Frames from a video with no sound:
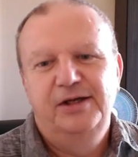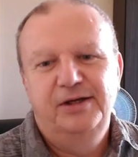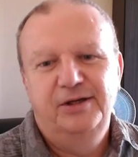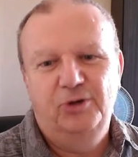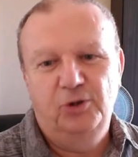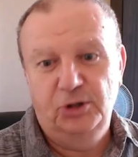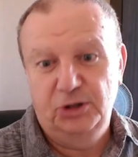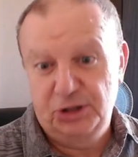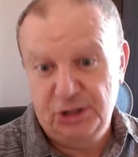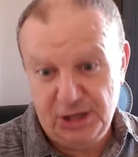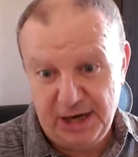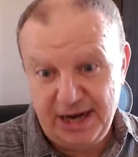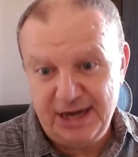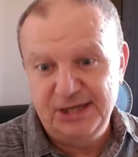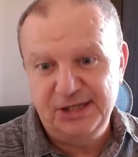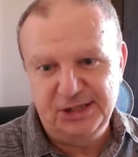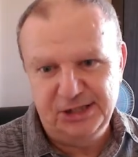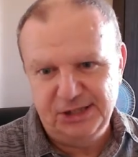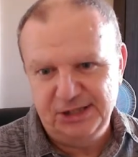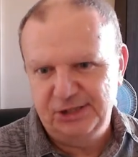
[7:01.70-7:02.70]
or
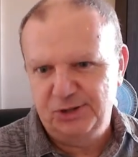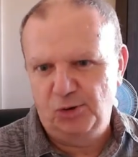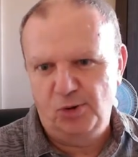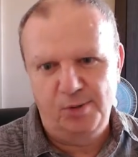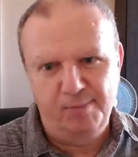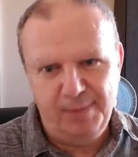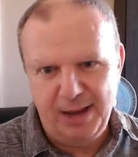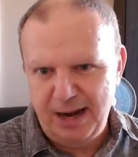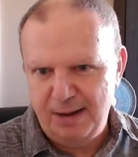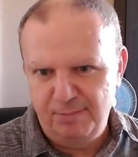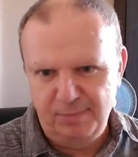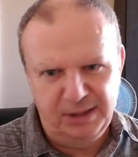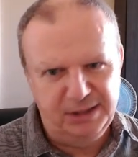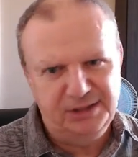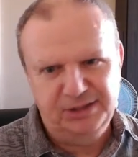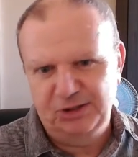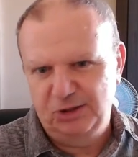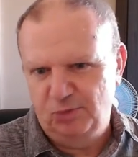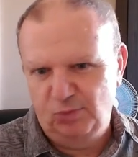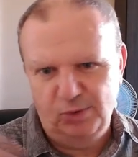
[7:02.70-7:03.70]
changes or
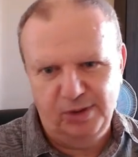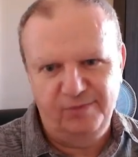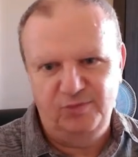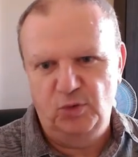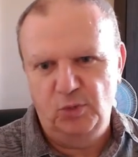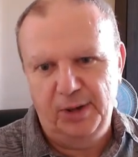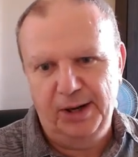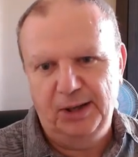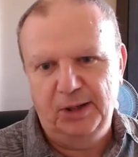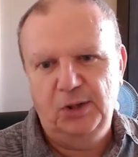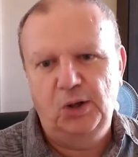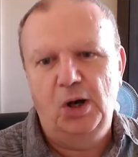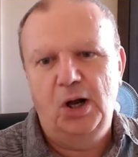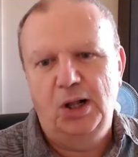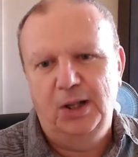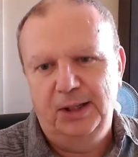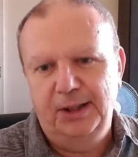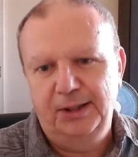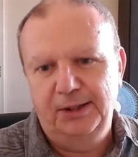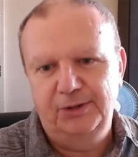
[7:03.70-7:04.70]
amendments or whatever you want to
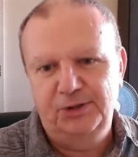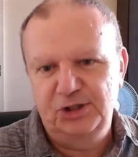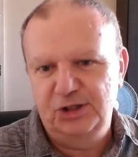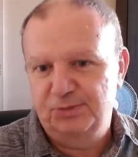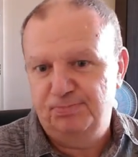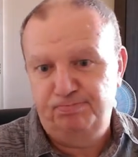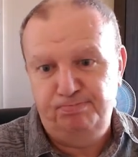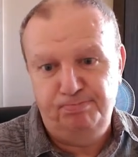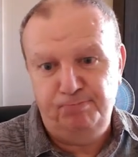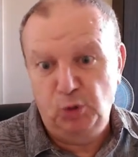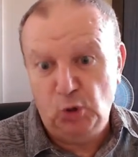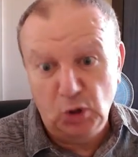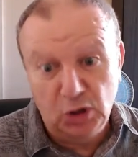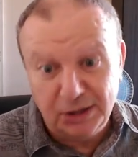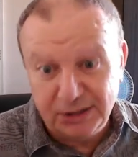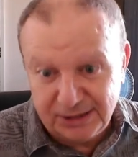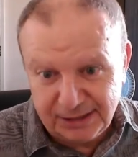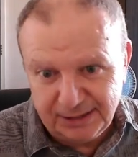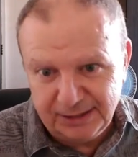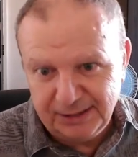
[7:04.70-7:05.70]
call it, just
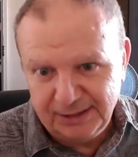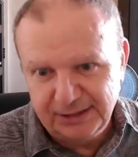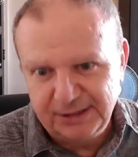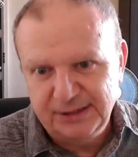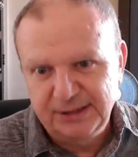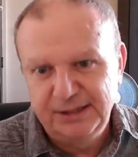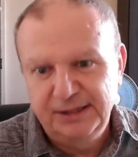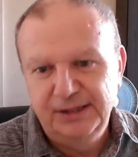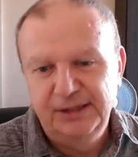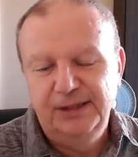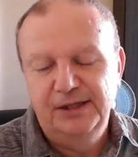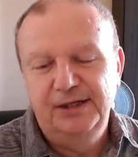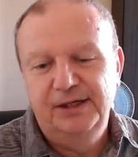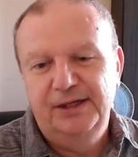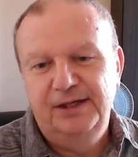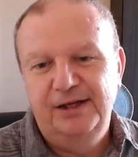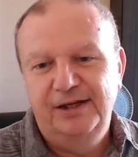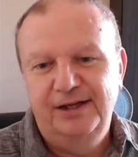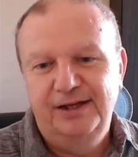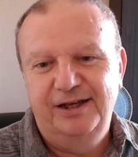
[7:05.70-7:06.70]
bulletins,
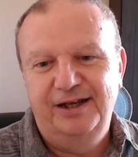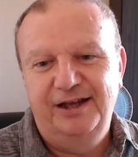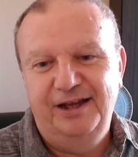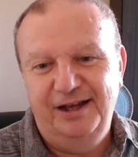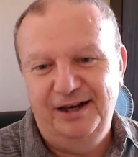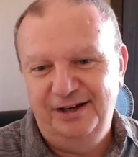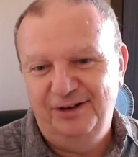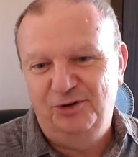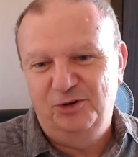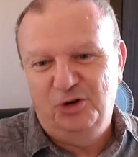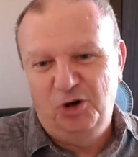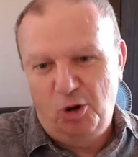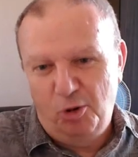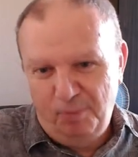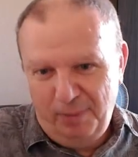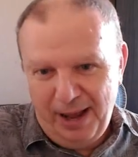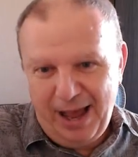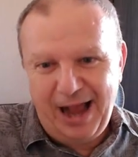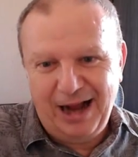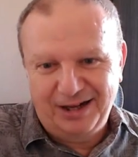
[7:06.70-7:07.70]
and it'll go
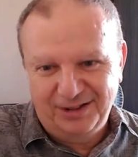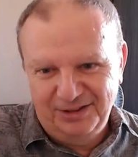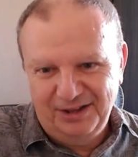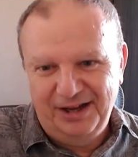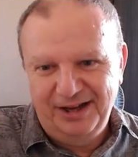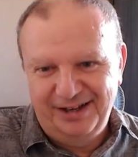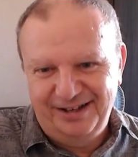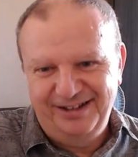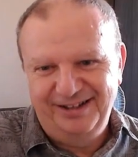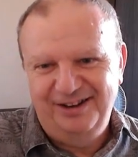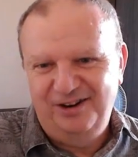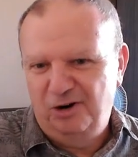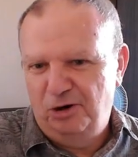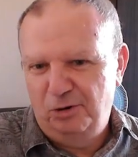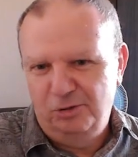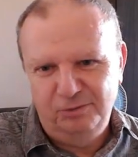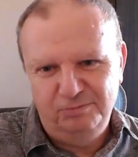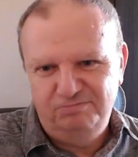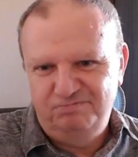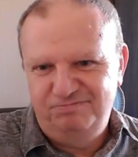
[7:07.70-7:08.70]
back like
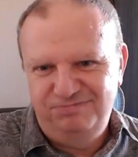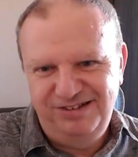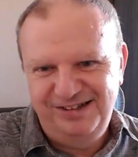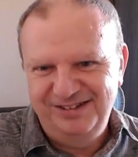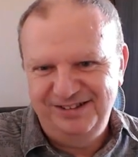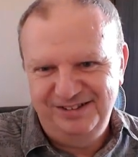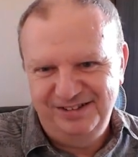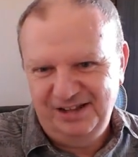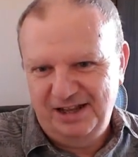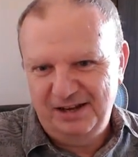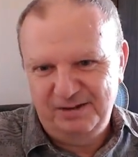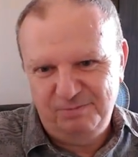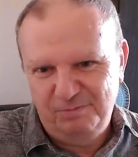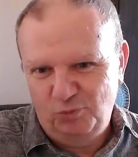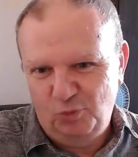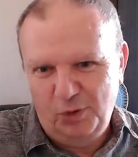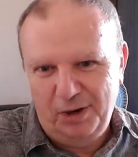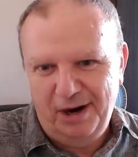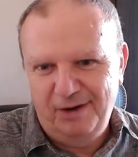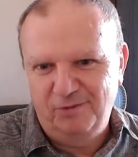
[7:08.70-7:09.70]
like
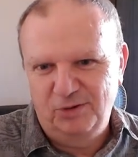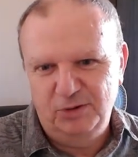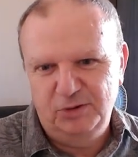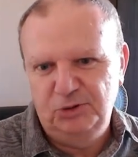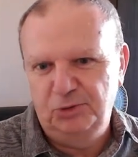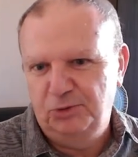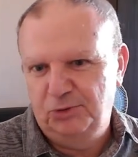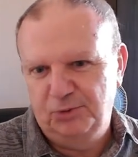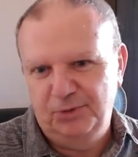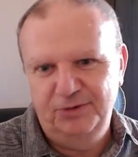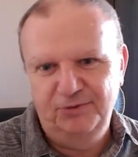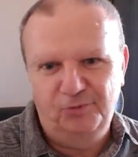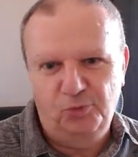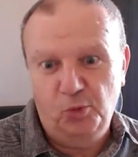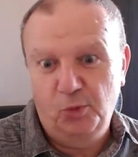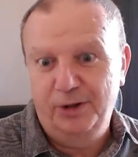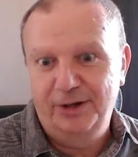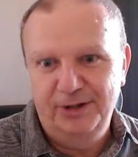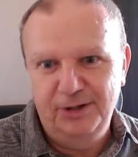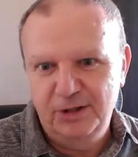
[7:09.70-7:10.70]
whatever 2, 3,
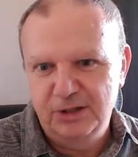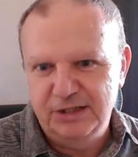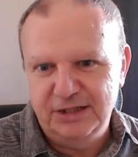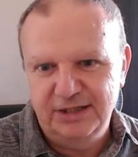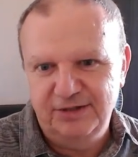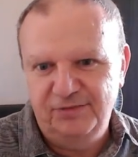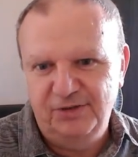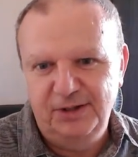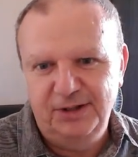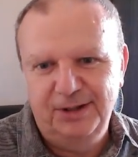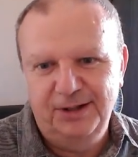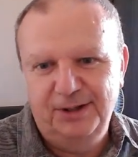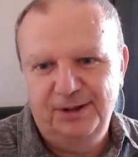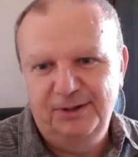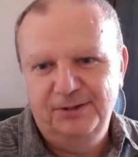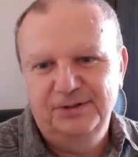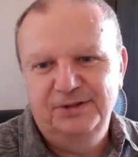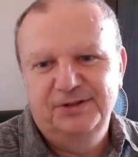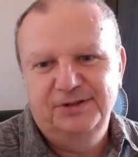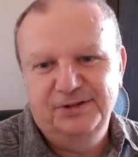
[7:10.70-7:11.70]
4 years even.
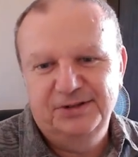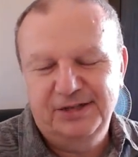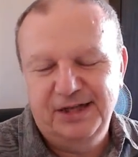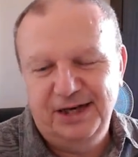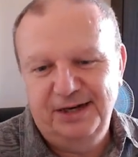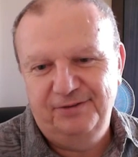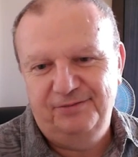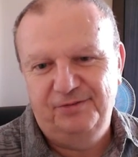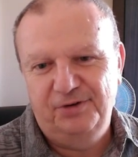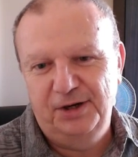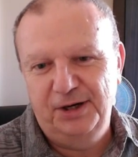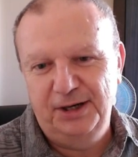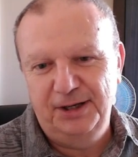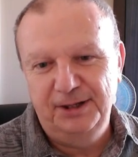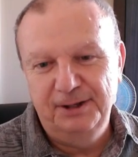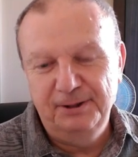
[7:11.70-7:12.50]
So it's kind of funny.